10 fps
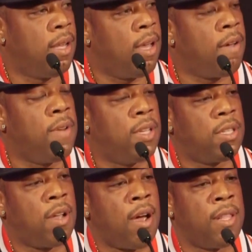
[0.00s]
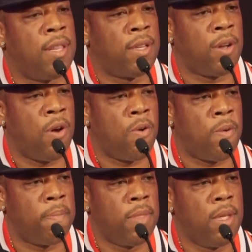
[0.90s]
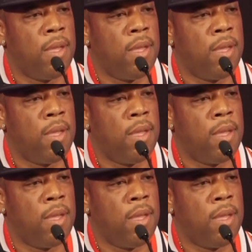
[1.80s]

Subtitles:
love is started in the home,